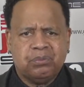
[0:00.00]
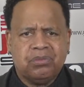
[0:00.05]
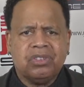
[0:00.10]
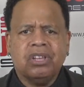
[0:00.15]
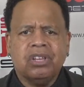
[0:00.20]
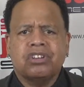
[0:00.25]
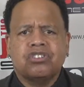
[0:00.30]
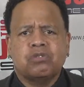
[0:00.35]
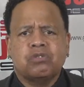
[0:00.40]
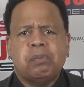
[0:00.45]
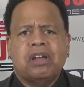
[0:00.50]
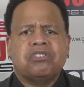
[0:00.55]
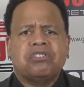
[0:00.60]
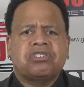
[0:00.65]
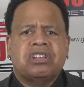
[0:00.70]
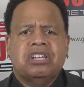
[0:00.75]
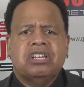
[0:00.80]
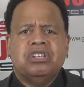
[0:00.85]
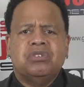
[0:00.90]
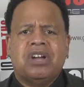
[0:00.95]
because
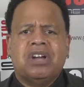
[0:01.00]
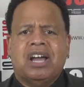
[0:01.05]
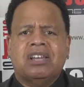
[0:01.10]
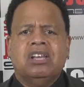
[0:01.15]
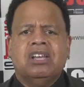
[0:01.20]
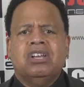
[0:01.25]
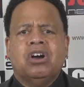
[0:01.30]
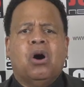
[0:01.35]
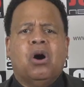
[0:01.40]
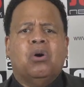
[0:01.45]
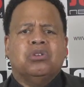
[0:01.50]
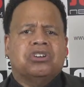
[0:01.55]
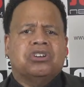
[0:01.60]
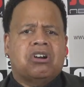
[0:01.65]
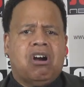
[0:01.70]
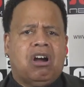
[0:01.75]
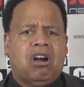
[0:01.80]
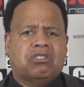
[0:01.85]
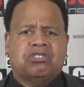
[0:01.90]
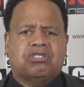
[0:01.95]
basically you got
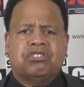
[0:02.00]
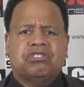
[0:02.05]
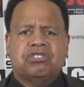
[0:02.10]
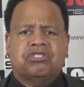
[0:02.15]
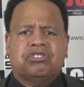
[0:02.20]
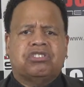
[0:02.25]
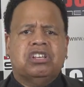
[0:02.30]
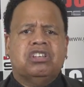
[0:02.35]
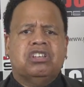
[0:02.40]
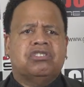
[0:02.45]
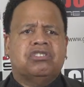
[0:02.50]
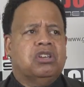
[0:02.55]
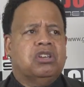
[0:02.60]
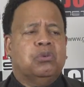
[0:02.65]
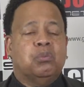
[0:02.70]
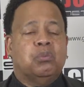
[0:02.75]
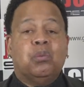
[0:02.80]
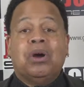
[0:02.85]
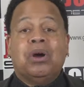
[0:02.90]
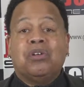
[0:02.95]
oligarchs are just these
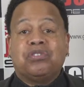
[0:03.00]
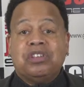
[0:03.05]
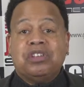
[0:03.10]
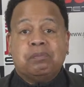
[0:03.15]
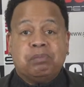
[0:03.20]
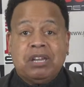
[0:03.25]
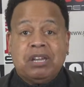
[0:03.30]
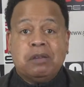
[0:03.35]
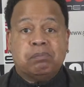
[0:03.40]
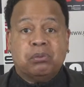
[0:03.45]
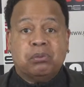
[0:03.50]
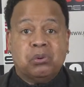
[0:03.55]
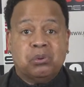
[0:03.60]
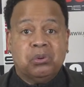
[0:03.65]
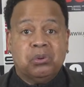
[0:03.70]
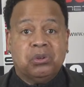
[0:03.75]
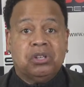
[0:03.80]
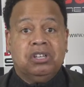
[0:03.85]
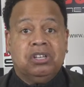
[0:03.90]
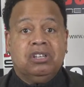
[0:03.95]
wealthy people,
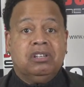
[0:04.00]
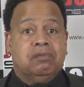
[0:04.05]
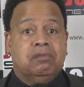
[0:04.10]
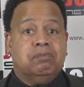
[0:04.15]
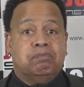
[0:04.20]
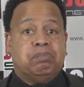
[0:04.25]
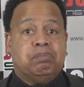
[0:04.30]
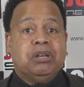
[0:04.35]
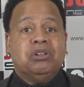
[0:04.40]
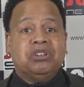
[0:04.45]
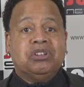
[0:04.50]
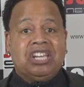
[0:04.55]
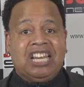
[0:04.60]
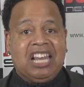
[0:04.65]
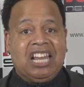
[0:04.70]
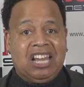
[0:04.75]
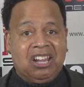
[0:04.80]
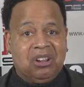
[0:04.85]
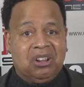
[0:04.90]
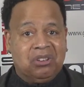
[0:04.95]

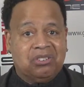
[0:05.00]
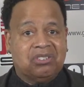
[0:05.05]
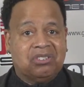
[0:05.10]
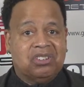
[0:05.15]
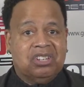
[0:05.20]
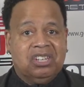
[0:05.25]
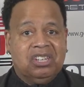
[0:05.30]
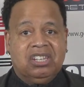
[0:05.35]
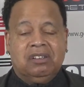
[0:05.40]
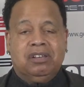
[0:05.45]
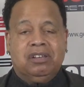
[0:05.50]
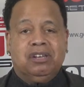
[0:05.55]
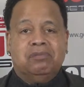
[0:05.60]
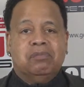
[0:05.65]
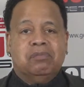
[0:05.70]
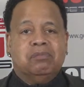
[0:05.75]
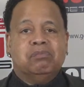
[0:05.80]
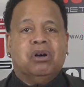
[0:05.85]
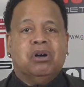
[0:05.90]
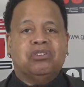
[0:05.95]
billionaires
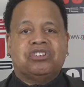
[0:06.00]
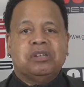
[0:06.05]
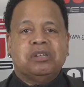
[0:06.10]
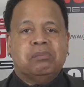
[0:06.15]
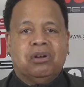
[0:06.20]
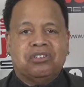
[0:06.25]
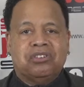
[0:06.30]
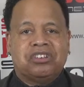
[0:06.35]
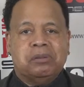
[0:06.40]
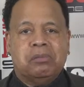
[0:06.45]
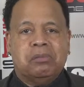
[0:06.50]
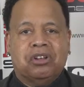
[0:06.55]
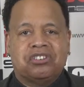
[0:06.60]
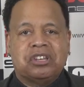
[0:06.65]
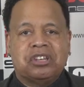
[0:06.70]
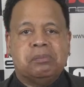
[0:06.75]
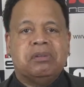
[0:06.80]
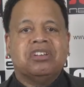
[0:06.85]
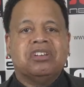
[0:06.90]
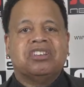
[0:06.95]
and
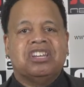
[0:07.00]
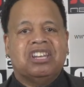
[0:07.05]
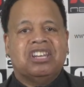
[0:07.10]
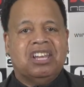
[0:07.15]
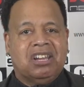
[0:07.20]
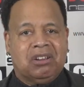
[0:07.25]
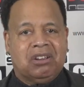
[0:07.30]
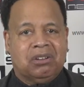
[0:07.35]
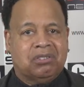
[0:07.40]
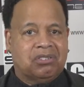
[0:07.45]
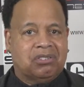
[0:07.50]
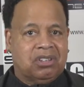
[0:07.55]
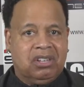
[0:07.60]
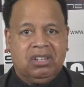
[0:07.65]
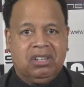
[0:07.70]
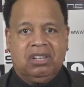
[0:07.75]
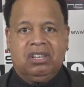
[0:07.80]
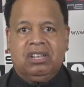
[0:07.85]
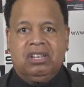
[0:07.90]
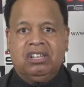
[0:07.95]
multi-millionaires
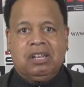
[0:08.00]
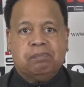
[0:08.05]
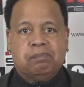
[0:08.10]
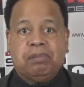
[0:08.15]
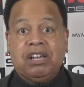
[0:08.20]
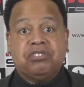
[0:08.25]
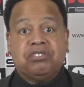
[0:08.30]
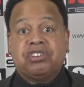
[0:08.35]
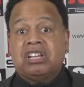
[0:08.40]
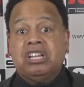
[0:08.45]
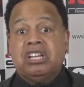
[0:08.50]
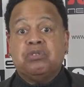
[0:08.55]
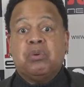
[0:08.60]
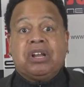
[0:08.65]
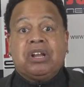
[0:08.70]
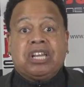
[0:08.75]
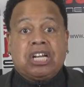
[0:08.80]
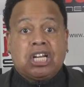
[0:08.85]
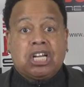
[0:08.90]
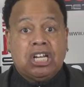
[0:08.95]
that basically
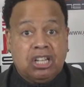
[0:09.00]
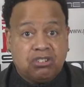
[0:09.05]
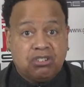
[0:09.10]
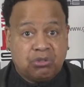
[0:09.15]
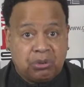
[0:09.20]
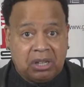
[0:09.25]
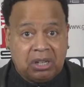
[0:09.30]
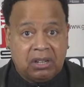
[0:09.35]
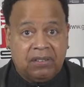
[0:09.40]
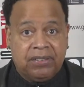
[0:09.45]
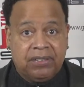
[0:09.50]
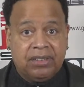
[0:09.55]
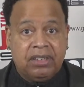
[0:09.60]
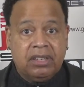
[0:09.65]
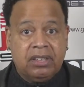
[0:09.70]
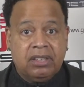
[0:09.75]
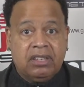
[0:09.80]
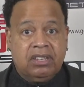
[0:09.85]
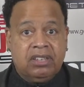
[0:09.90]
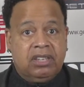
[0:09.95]
run the country.
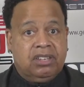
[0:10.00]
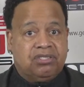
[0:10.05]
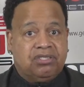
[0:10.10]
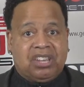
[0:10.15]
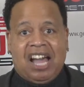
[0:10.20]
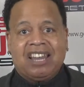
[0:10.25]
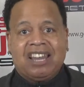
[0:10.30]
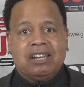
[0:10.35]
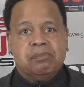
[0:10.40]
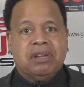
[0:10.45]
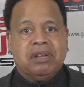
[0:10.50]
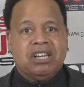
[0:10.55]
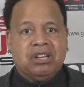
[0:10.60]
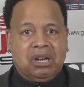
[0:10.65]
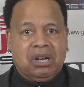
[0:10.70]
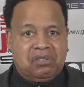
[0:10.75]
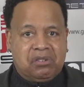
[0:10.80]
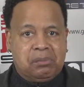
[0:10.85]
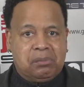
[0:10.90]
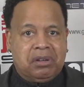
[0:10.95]
It's gotten them in
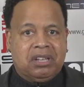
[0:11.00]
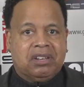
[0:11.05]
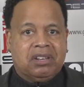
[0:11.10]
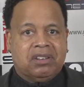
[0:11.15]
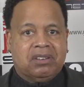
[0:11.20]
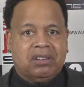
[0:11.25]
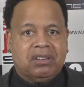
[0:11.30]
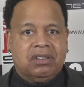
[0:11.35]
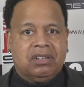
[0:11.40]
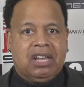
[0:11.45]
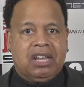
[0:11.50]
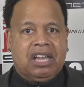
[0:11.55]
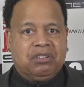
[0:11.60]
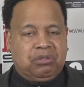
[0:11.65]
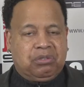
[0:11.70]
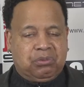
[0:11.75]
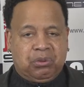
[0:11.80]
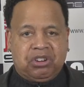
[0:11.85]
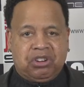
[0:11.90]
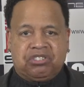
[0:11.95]
government,
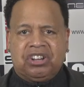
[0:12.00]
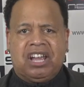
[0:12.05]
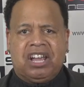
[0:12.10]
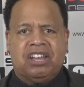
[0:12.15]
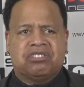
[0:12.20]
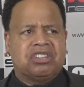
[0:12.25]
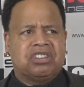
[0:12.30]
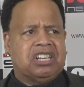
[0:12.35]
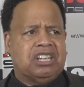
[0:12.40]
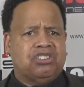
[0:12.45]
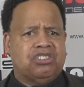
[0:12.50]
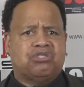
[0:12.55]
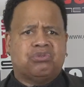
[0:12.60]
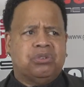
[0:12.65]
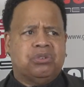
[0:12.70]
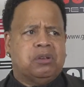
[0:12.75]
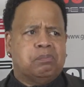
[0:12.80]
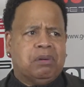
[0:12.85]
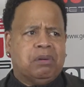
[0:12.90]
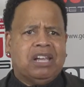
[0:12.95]
and Russia has a
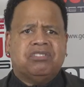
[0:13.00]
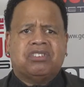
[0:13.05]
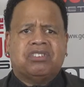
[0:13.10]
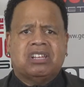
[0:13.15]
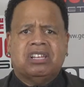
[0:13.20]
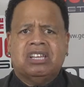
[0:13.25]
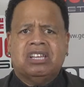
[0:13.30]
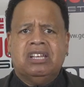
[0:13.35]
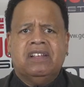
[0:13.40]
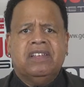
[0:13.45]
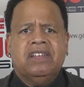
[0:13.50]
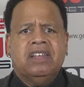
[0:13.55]
history of basically